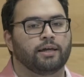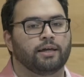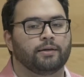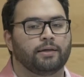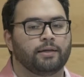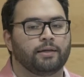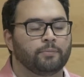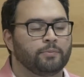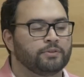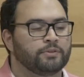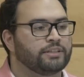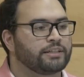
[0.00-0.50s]

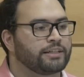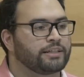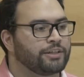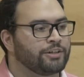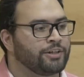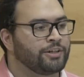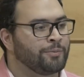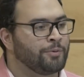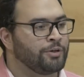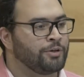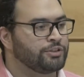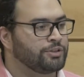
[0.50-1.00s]
In particular,
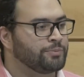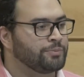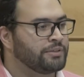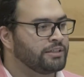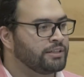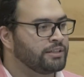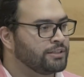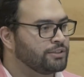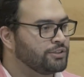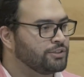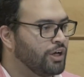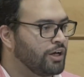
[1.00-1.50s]
I'm also
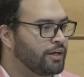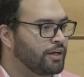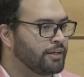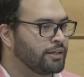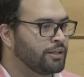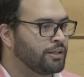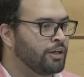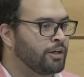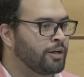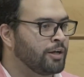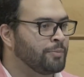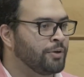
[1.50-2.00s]
be talking a
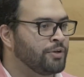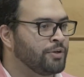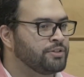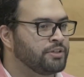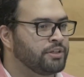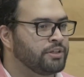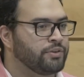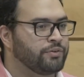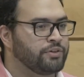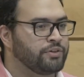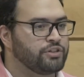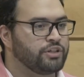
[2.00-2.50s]
lot about
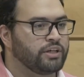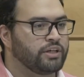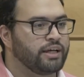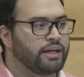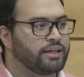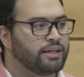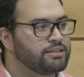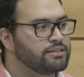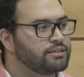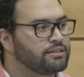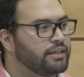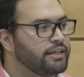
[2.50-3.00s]

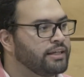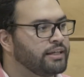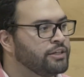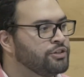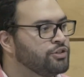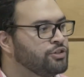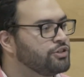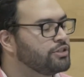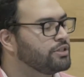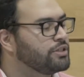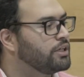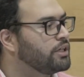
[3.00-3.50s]
D3.js. And
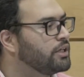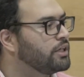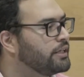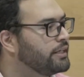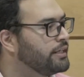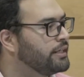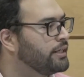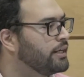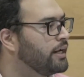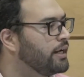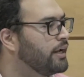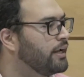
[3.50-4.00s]
just to
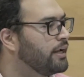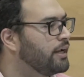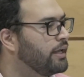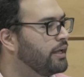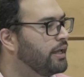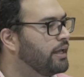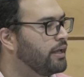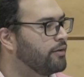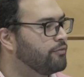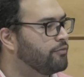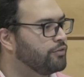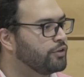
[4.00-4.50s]
get a
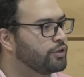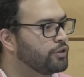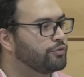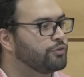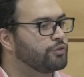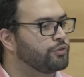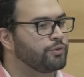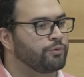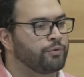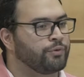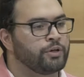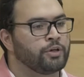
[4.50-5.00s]
feel
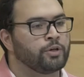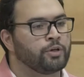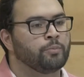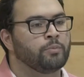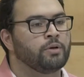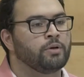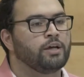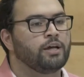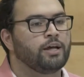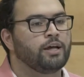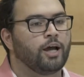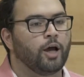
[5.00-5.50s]
for the room,
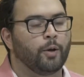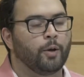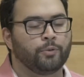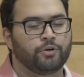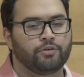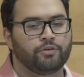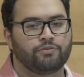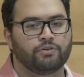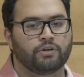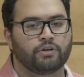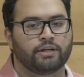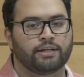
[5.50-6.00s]
how many
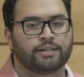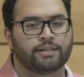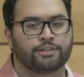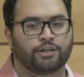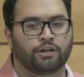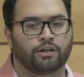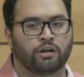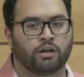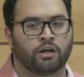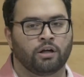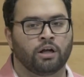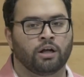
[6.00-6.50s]
of you guys
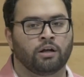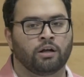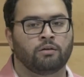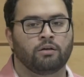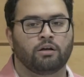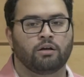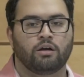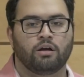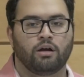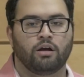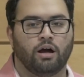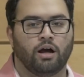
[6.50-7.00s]
are
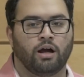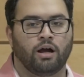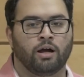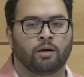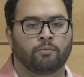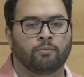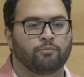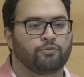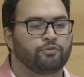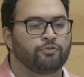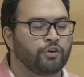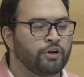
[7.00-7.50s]

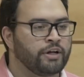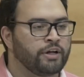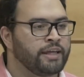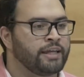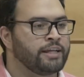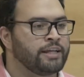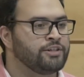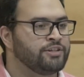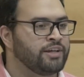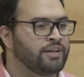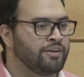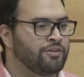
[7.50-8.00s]

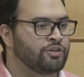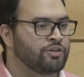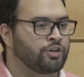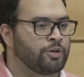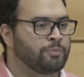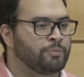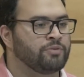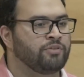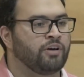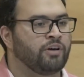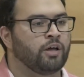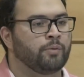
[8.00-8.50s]
front-end
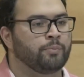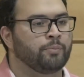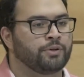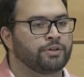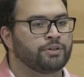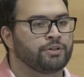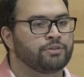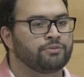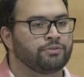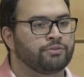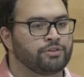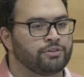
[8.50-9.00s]
JavaScript
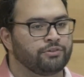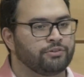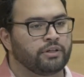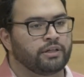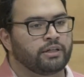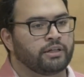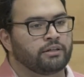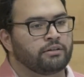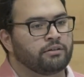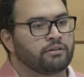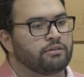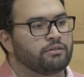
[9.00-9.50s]
developers? Raise your
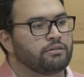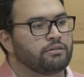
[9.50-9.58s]
hand.